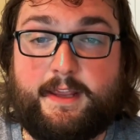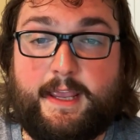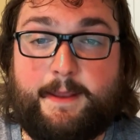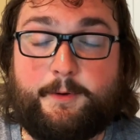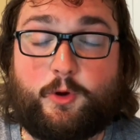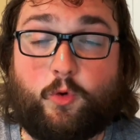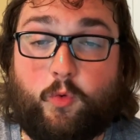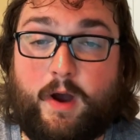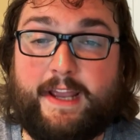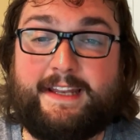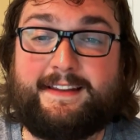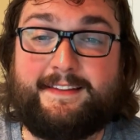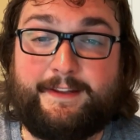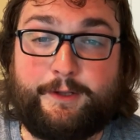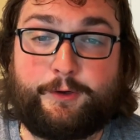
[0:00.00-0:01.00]
and
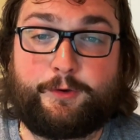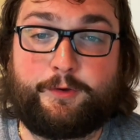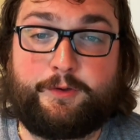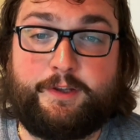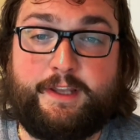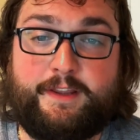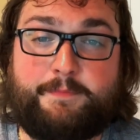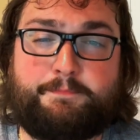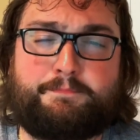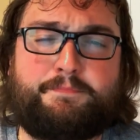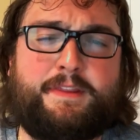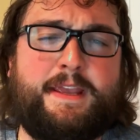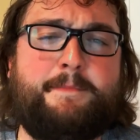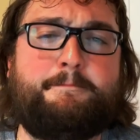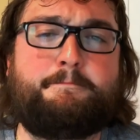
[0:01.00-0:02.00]
quite literally
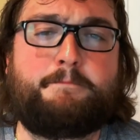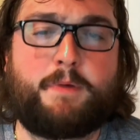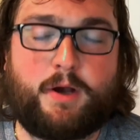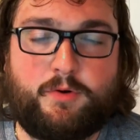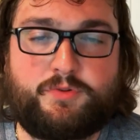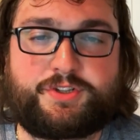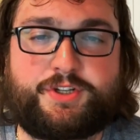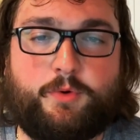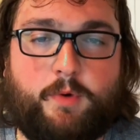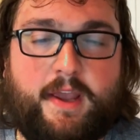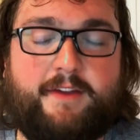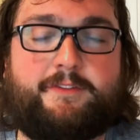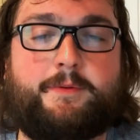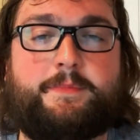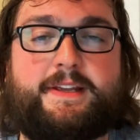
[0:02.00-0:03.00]
the most
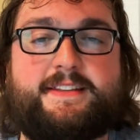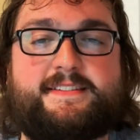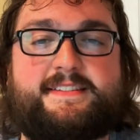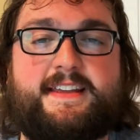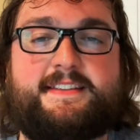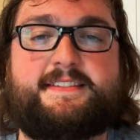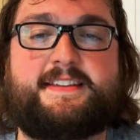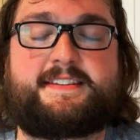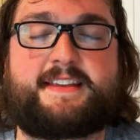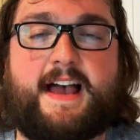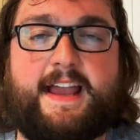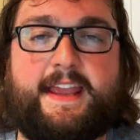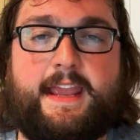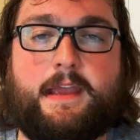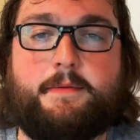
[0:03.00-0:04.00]
away from consensus
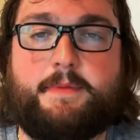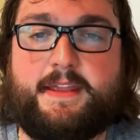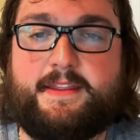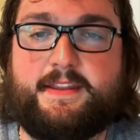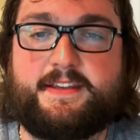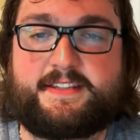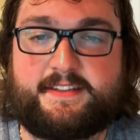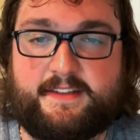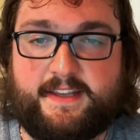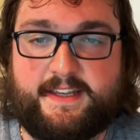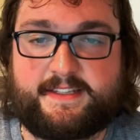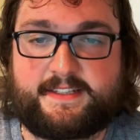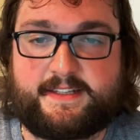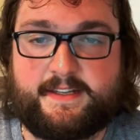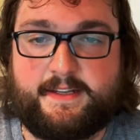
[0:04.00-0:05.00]
I am in this
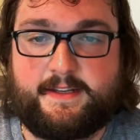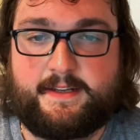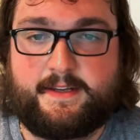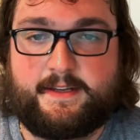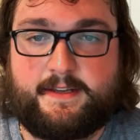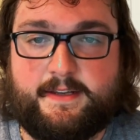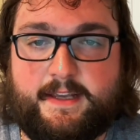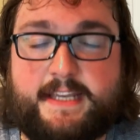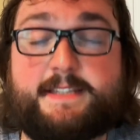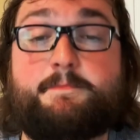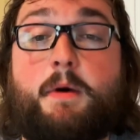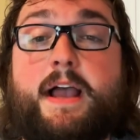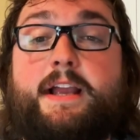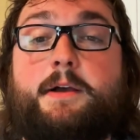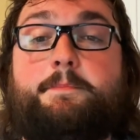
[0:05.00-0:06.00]
list, is
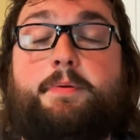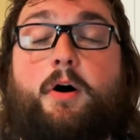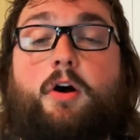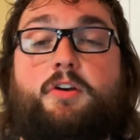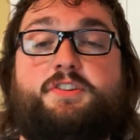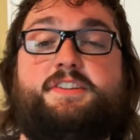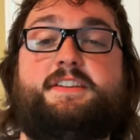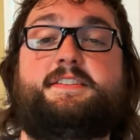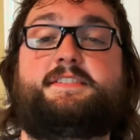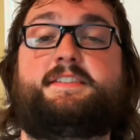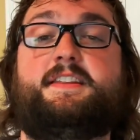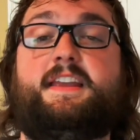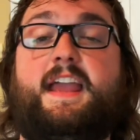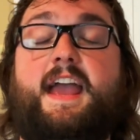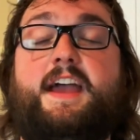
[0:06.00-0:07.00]
Micah Parsons,
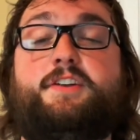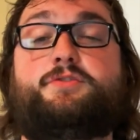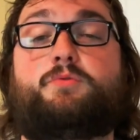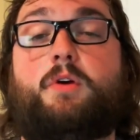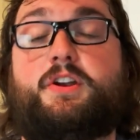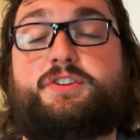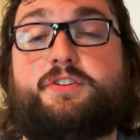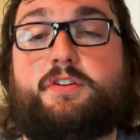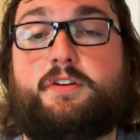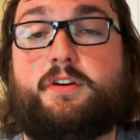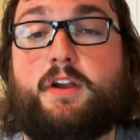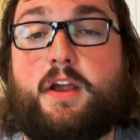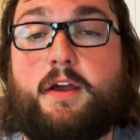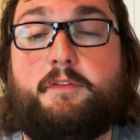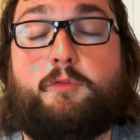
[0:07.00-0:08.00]
the edge
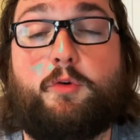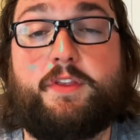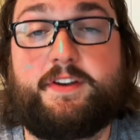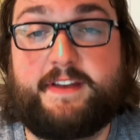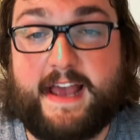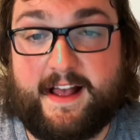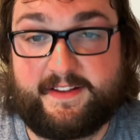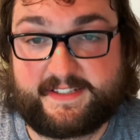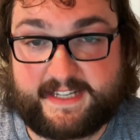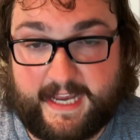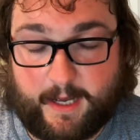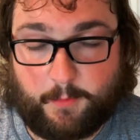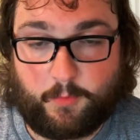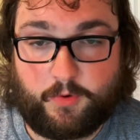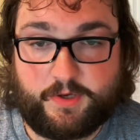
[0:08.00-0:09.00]
rusher for the Dallas
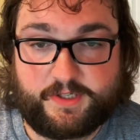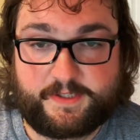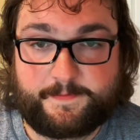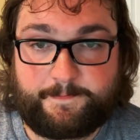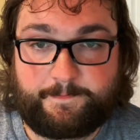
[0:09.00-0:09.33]
Cowboys.